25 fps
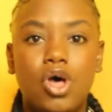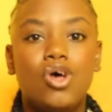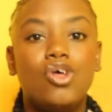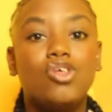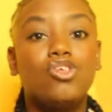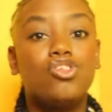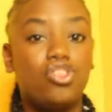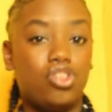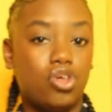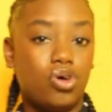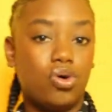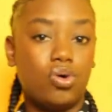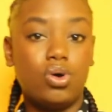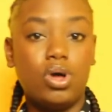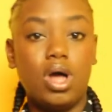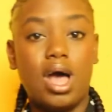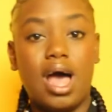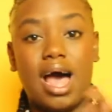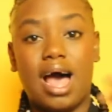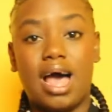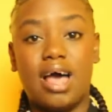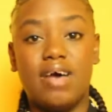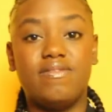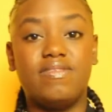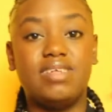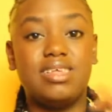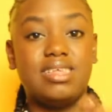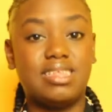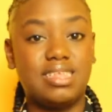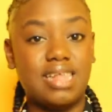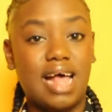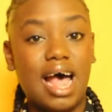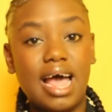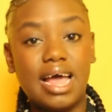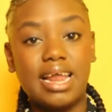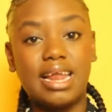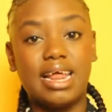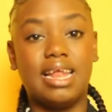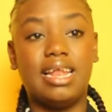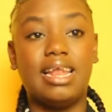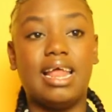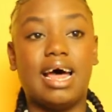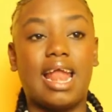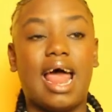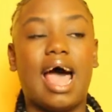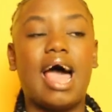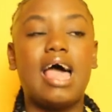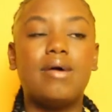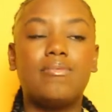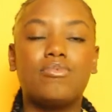So I've decided that
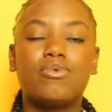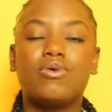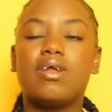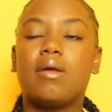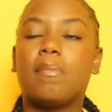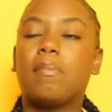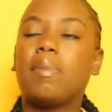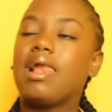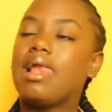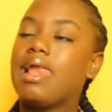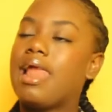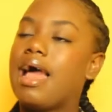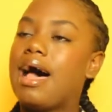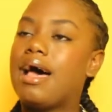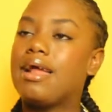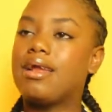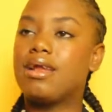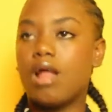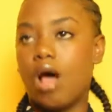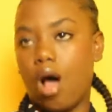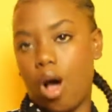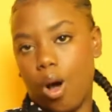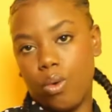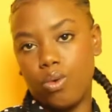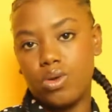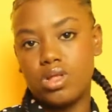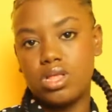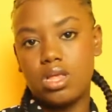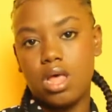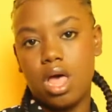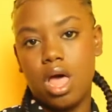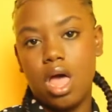I am gonna plan out